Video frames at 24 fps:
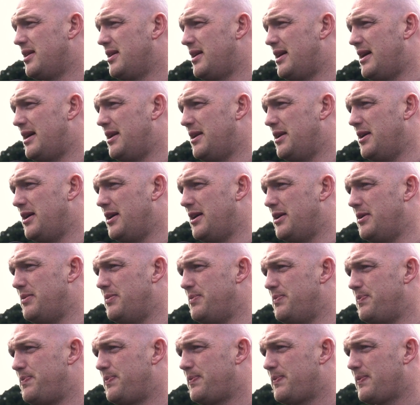
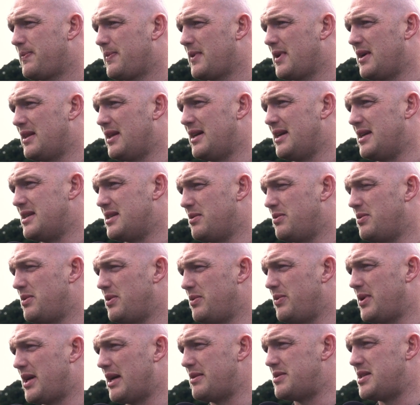And like you said,
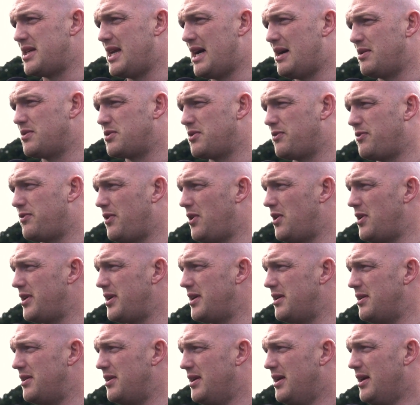we kept it down to
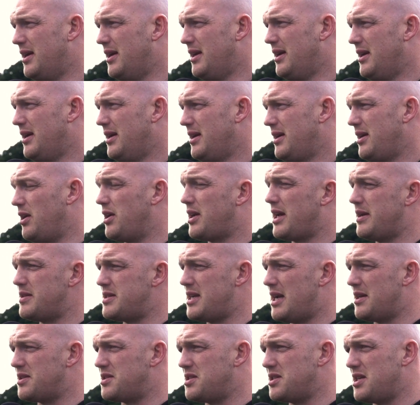40 and. Kept it
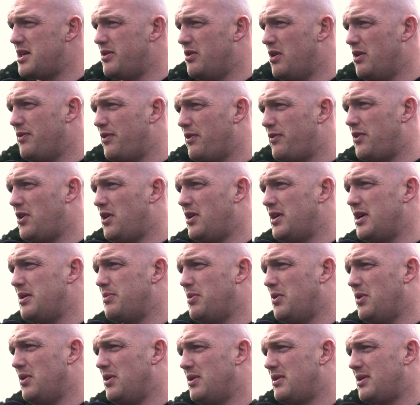down to 0 for 40,
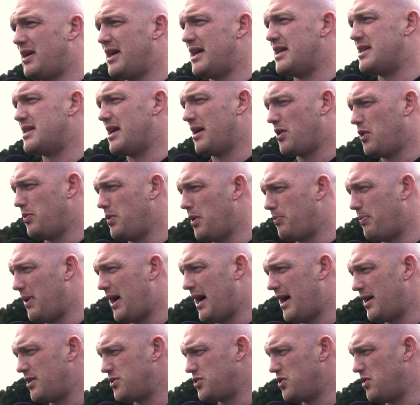but like you said, a couple of
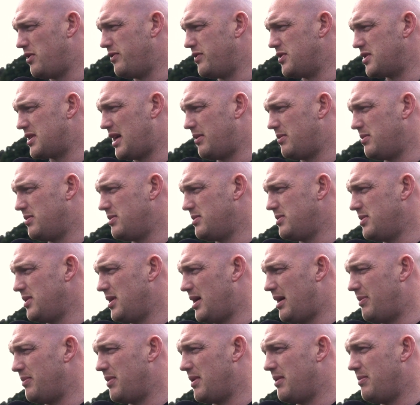barge overs that
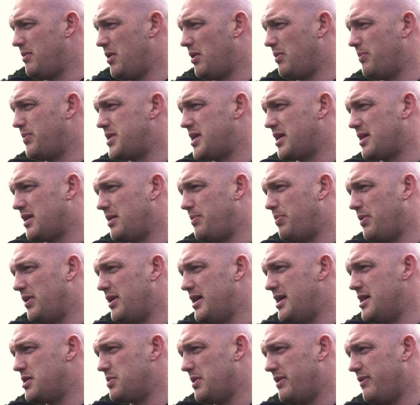I'm not particularly
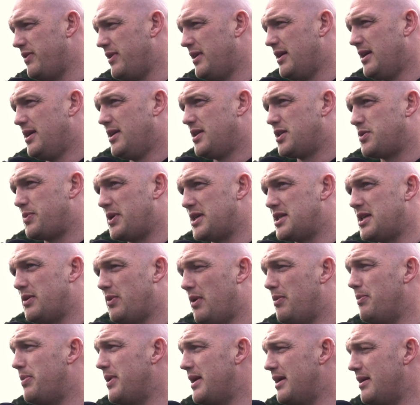pleased with, especially
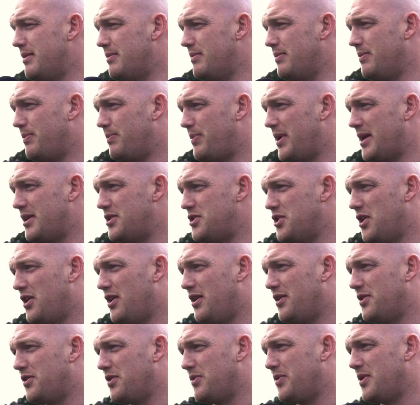one being Big
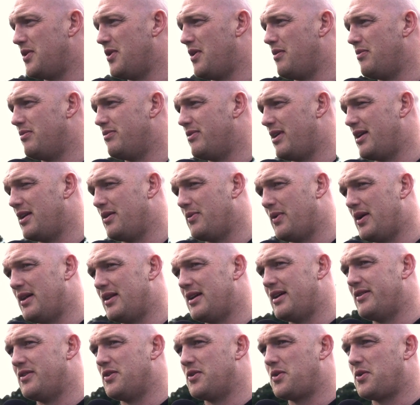Geordie. We know very well
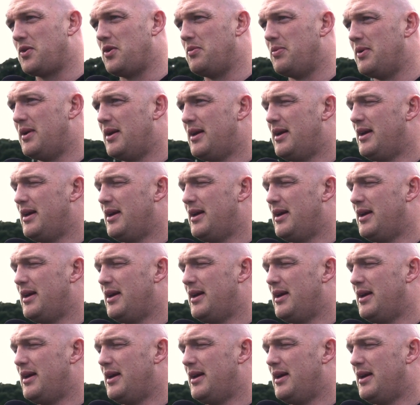here at the club.